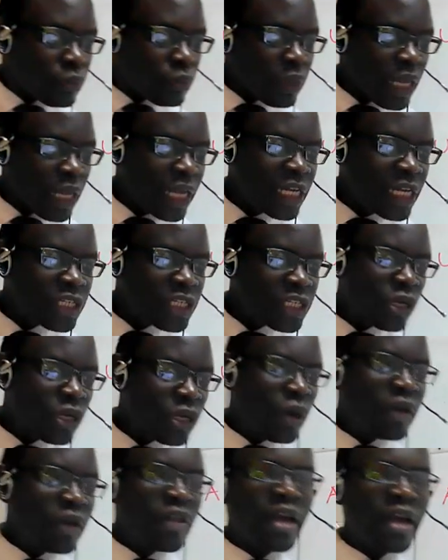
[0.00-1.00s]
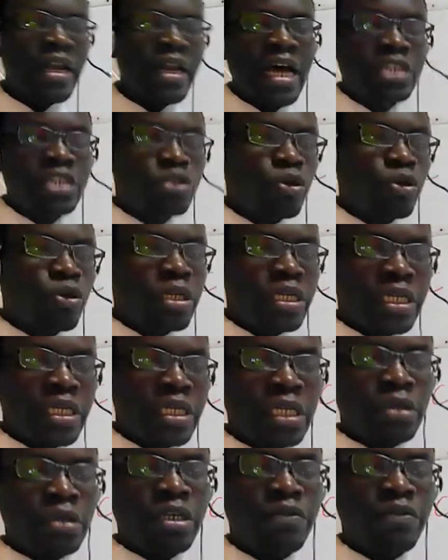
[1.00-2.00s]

Any sore that does not heal,